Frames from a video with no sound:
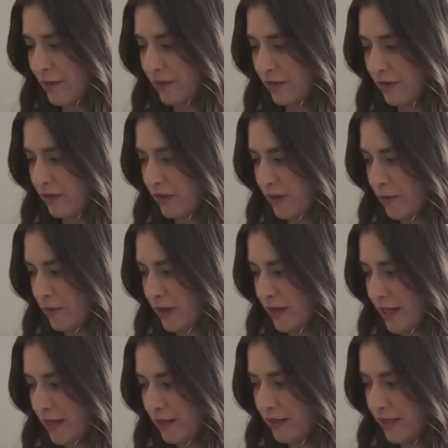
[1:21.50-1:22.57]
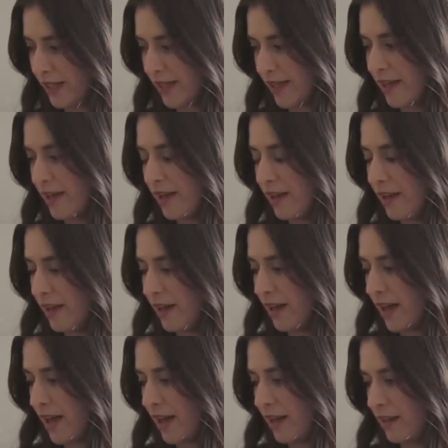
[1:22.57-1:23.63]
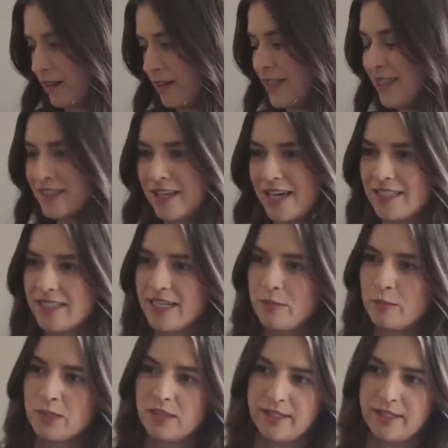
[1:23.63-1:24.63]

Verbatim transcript: over from Italy, and his last name was